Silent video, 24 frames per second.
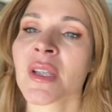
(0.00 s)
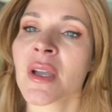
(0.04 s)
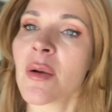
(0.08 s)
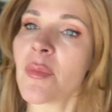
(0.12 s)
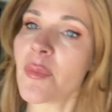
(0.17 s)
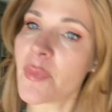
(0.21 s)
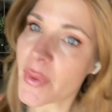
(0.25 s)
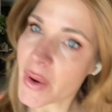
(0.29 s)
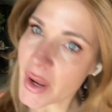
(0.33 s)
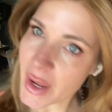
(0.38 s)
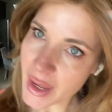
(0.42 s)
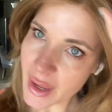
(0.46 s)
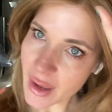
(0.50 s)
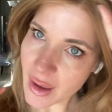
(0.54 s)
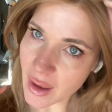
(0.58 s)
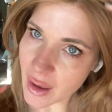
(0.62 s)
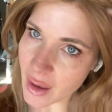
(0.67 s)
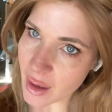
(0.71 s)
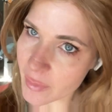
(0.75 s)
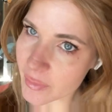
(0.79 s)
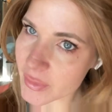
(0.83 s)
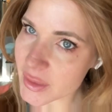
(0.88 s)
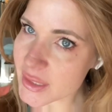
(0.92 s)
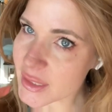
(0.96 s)
But
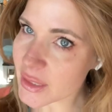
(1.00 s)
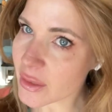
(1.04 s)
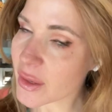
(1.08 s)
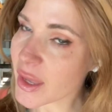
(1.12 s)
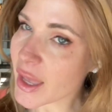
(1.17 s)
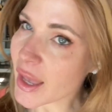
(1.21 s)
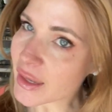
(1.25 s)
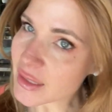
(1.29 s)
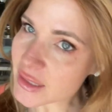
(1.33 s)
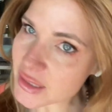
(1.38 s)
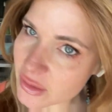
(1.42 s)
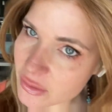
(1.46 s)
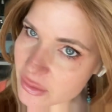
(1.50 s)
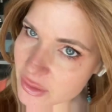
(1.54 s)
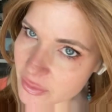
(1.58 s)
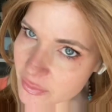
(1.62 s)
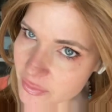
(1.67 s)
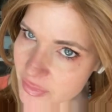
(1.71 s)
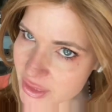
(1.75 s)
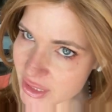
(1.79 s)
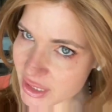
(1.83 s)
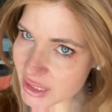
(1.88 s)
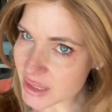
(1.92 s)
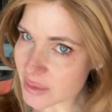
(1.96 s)
so yeah, so
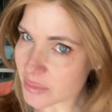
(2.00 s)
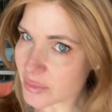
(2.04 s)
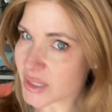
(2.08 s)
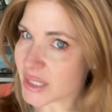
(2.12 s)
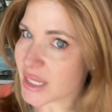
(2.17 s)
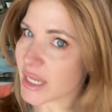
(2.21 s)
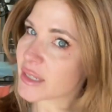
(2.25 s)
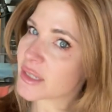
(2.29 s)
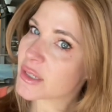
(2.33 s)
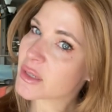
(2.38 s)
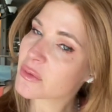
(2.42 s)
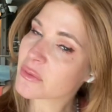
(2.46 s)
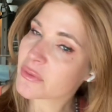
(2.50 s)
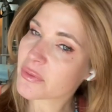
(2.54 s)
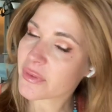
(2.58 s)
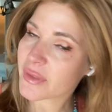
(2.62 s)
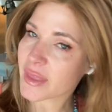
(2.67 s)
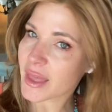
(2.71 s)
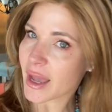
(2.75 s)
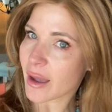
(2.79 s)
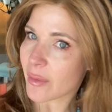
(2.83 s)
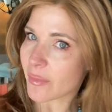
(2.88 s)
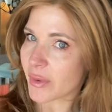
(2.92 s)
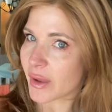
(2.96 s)
just stay tuned for
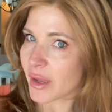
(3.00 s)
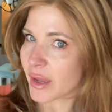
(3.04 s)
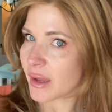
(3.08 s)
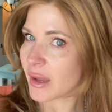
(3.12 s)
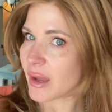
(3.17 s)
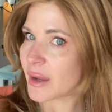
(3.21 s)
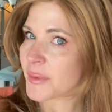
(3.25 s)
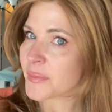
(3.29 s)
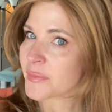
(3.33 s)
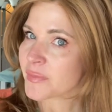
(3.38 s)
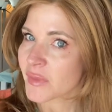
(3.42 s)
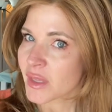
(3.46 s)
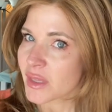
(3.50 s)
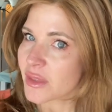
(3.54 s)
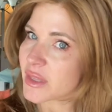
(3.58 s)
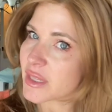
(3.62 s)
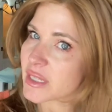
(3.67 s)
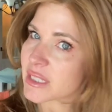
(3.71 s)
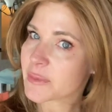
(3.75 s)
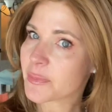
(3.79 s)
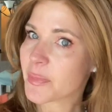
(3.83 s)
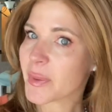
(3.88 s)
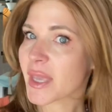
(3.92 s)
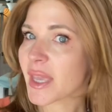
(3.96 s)
that. But
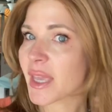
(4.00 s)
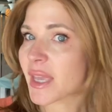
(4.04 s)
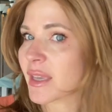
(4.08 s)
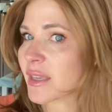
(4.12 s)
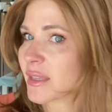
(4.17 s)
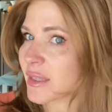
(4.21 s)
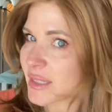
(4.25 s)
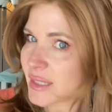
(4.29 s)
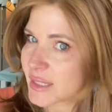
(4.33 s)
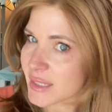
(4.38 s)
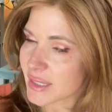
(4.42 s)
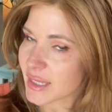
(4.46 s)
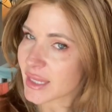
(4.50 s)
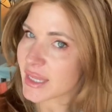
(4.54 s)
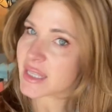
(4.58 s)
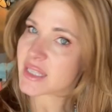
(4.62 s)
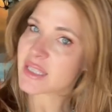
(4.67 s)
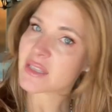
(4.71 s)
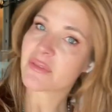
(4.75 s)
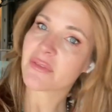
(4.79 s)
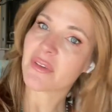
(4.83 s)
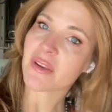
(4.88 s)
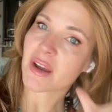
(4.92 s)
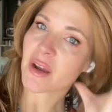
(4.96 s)
this piece is
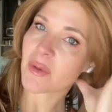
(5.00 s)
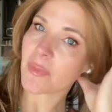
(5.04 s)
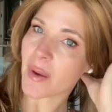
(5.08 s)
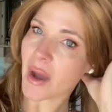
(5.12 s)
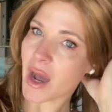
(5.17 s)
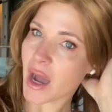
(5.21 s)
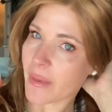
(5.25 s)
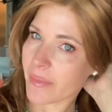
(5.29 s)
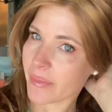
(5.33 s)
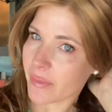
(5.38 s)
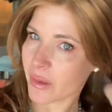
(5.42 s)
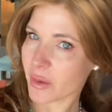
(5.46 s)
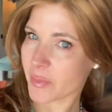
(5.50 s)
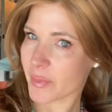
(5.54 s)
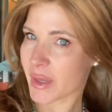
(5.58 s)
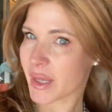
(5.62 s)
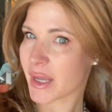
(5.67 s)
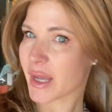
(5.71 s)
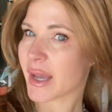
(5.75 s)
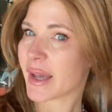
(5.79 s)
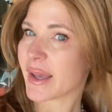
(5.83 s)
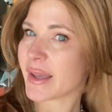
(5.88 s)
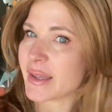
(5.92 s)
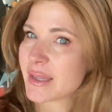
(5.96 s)
very popular
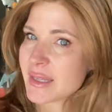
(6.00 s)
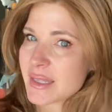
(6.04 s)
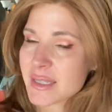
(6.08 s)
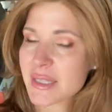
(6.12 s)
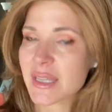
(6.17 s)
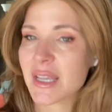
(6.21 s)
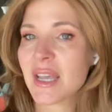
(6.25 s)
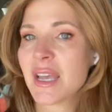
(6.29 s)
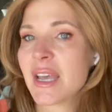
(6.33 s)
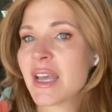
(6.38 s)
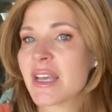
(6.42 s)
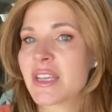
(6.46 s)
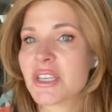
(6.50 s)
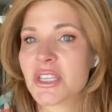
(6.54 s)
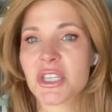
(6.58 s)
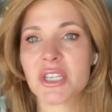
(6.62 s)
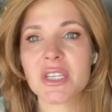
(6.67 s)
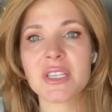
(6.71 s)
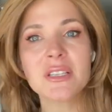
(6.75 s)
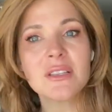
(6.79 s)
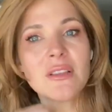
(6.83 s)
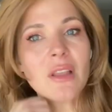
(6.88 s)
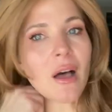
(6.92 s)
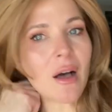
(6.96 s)
because
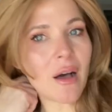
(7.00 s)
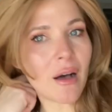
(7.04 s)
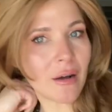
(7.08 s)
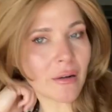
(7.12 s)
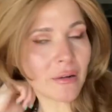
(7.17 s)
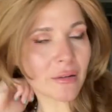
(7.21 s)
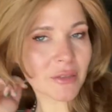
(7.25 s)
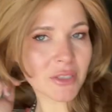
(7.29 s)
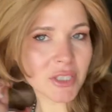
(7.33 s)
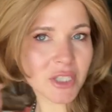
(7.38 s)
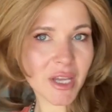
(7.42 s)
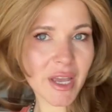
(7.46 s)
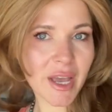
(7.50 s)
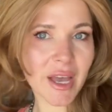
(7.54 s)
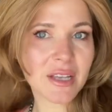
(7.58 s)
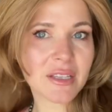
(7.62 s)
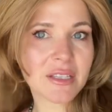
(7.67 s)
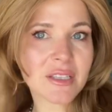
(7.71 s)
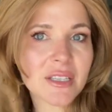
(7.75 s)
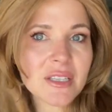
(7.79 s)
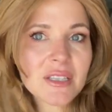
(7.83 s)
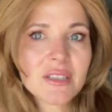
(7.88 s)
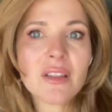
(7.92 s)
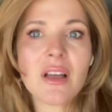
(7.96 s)
she's long. She has
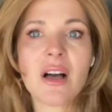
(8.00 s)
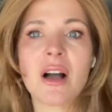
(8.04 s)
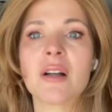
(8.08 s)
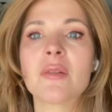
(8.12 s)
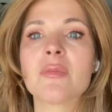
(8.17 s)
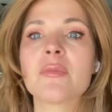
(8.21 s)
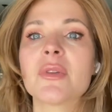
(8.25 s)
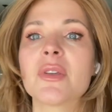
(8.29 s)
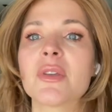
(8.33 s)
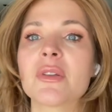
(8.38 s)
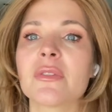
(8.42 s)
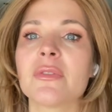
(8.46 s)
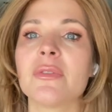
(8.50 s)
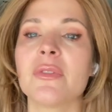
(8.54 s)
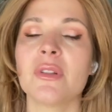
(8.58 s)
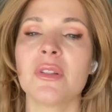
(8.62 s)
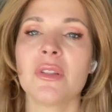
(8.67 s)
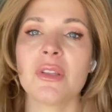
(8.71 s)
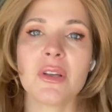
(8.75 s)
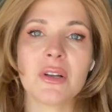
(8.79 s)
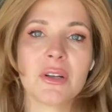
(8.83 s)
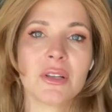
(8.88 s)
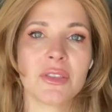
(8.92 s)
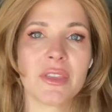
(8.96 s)
this long, beautiful
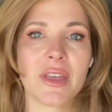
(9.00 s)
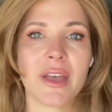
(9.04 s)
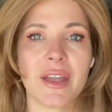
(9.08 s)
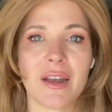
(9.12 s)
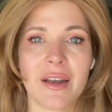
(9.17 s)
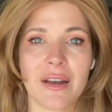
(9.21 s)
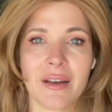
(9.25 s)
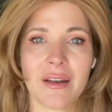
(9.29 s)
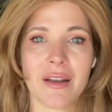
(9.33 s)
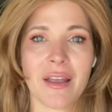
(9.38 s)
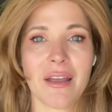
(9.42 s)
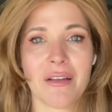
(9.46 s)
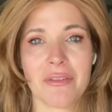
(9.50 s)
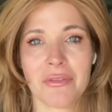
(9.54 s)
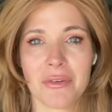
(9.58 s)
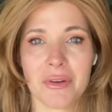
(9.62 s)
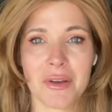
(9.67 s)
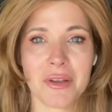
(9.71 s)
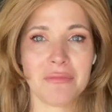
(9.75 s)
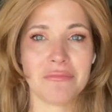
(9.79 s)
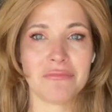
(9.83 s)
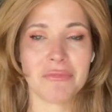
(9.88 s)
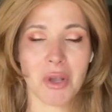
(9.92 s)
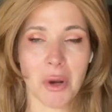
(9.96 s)
look that
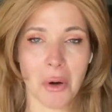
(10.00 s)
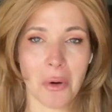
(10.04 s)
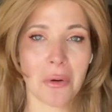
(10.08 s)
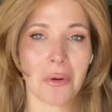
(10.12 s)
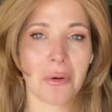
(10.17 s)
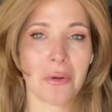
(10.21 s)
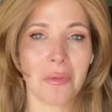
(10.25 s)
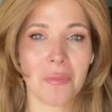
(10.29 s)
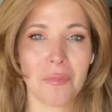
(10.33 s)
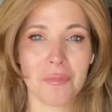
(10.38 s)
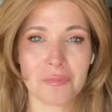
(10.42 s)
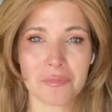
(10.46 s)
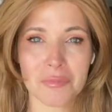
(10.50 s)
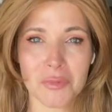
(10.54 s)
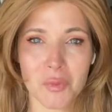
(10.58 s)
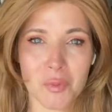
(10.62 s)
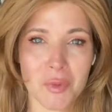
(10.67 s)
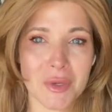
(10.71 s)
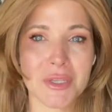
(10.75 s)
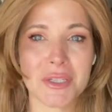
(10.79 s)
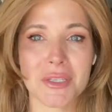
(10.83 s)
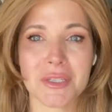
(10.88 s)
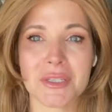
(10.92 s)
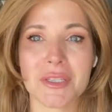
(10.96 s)
every girl
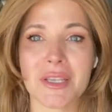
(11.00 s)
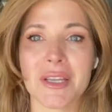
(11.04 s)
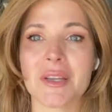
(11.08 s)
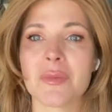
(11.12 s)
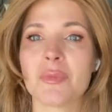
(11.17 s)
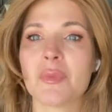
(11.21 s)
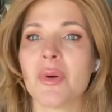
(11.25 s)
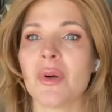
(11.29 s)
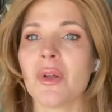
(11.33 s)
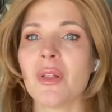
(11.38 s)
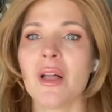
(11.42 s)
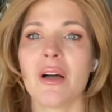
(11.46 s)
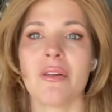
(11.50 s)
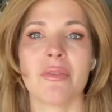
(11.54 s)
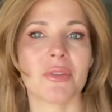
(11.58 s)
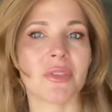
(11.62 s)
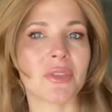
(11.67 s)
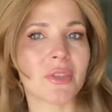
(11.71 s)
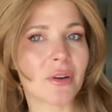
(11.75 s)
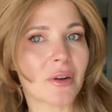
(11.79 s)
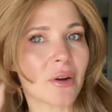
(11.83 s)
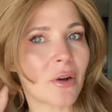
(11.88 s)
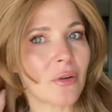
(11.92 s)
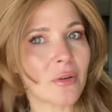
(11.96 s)
wishes they could pull off with
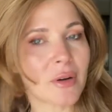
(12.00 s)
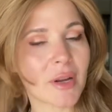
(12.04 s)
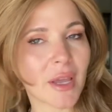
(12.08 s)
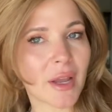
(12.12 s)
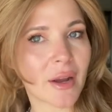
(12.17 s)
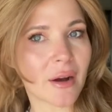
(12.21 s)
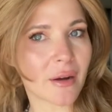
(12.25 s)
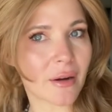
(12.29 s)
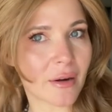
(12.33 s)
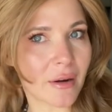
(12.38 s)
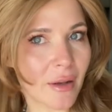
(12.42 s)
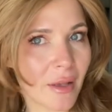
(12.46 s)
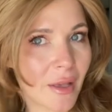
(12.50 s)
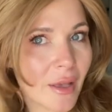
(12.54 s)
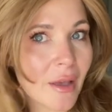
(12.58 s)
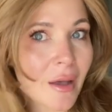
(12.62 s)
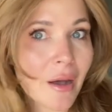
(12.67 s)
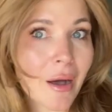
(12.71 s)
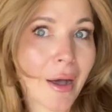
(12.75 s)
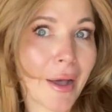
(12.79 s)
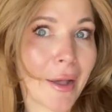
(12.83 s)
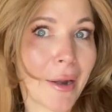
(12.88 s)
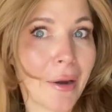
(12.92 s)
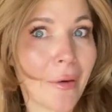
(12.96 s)
their own hair.
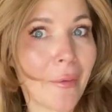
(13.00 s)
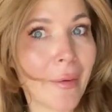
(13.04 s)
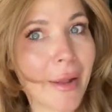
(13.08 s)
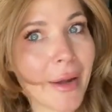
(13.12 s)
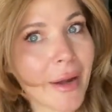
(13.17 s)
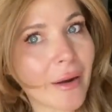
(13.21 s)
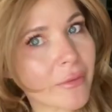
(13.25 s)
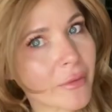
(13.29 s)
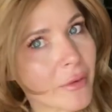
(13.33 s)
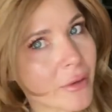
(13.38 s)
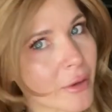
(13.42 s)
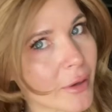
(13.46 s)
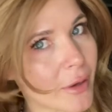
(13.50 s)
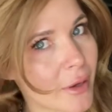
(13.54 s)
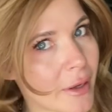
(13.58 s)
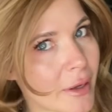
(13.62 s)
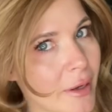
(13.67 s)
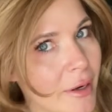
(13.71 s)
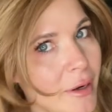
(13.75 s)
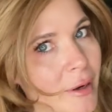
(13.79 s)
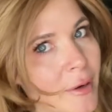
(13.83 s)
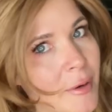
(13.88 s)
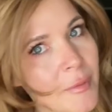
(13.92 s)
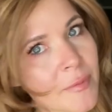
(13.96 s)
I know I never
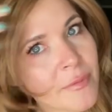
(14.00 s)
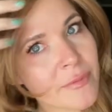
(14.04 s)
could.